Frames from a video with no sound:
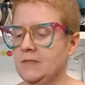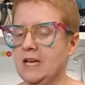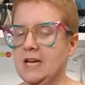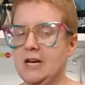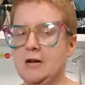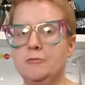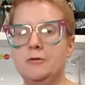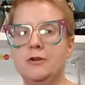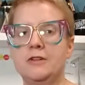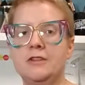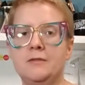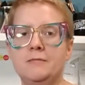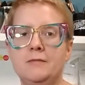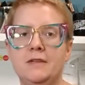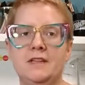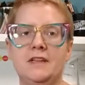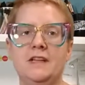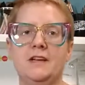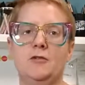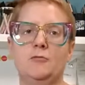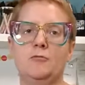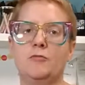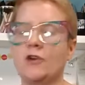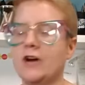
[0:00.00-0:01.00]
kind of put them in
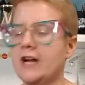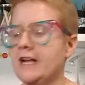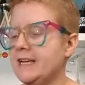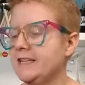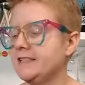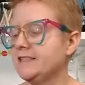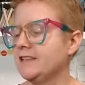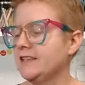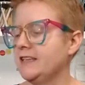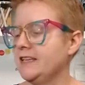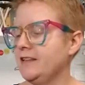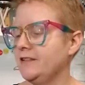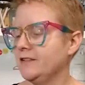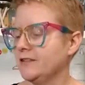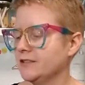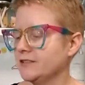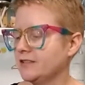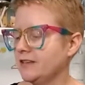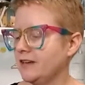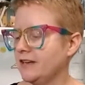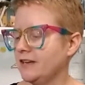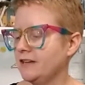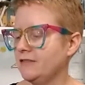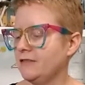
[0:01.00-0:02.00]
little braids on either
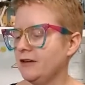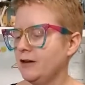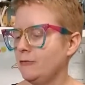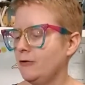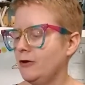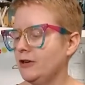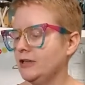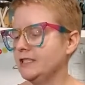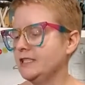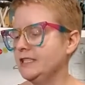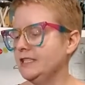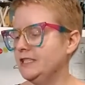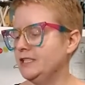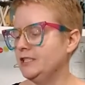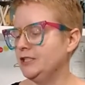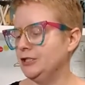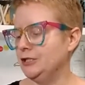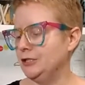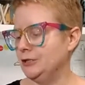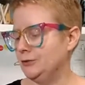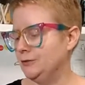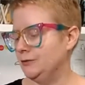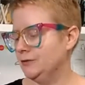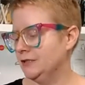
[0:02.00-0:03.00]
side if I wanted
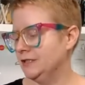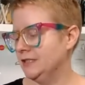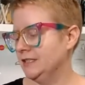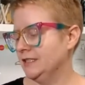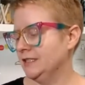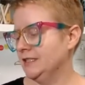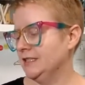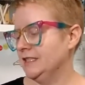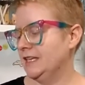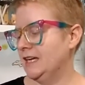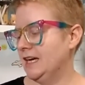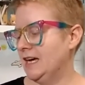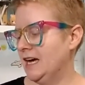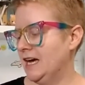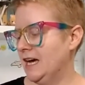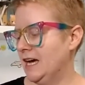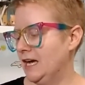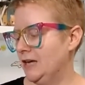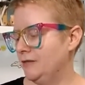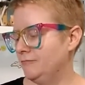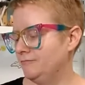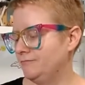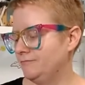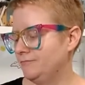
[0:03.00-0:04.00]
to.
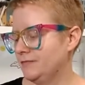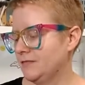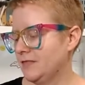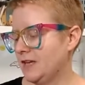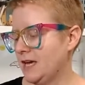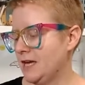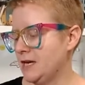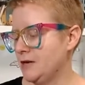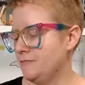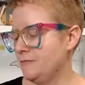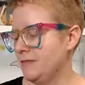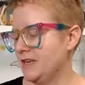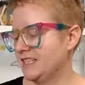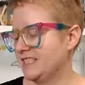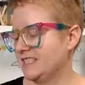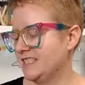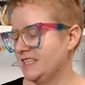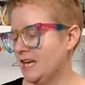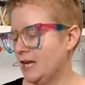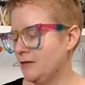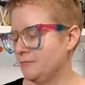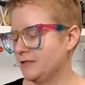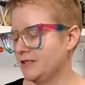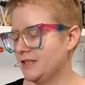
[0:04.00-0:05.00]
Kind of mix
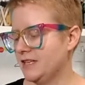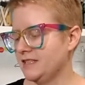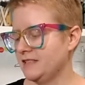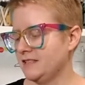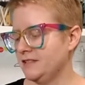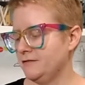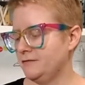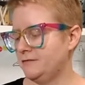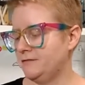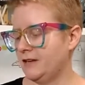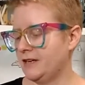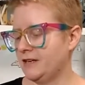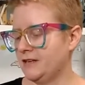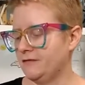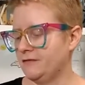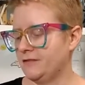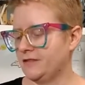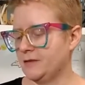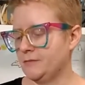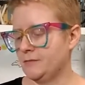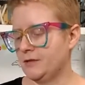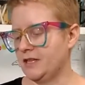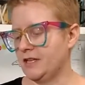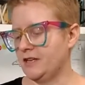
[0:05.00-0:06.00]
it up. So that's the fun of
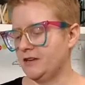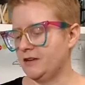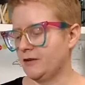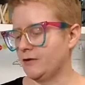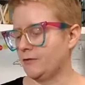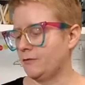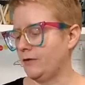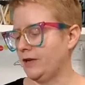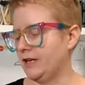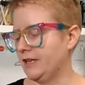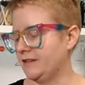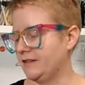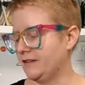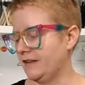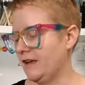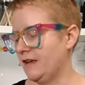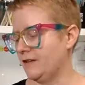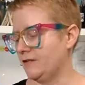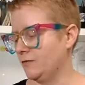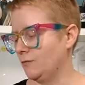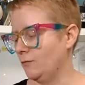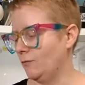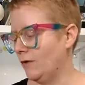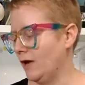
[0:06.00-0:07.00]
some of the yarn wigs
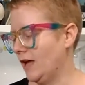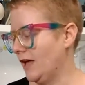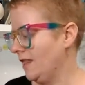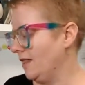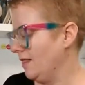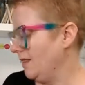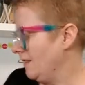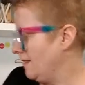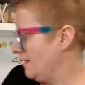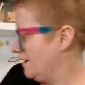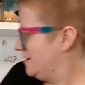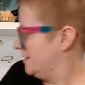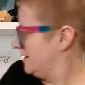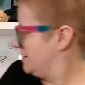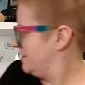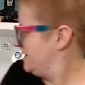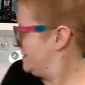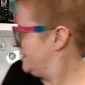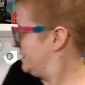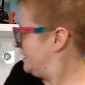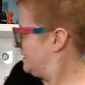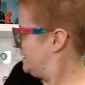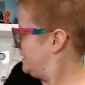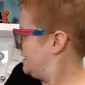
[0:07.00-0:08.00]
as well.
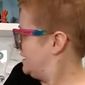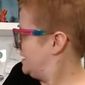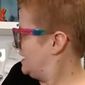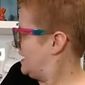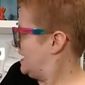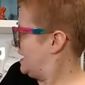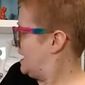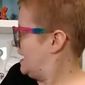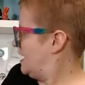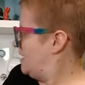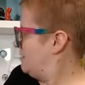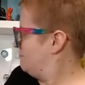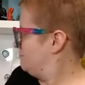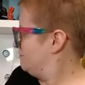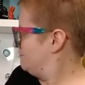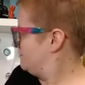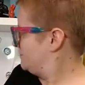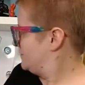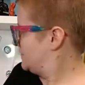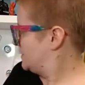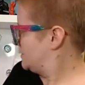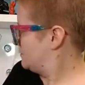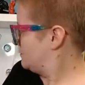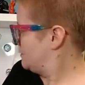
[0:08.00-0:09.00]

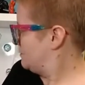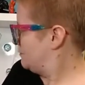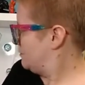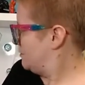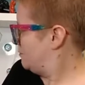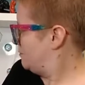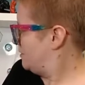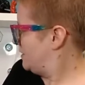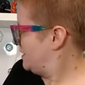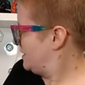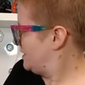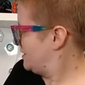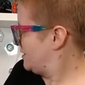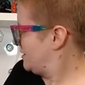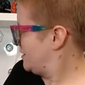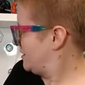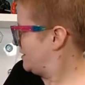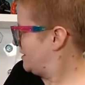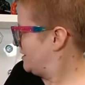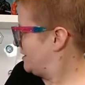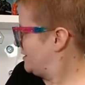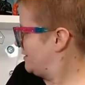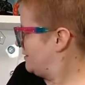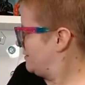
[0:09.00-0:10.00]
So we will put
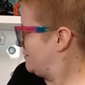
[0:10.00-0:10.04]
her,